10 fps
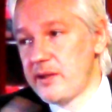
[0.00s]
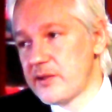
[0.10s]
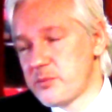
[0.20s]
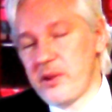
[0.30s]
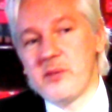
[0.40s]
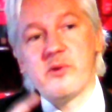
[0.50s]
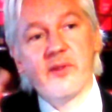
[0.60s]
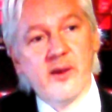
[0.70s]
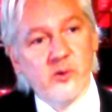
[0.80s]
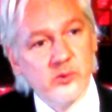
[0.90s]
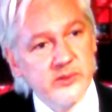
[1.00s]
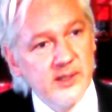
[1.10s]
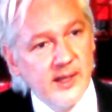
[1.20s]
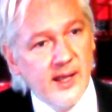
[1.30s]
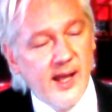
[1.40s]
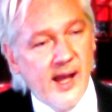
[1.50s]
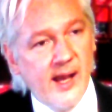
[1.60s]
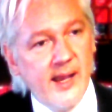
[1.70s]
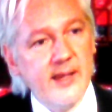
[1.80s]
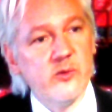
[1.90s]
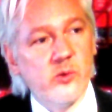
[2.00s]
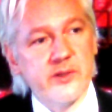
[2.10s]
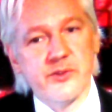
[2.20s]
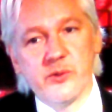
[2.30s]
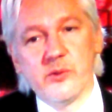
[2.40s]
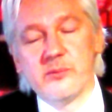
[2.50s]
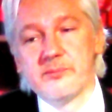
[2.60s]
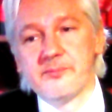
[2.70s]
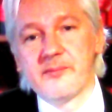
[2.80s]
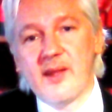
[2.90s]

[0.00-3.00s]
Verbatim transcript: it is being withheld uh, in order to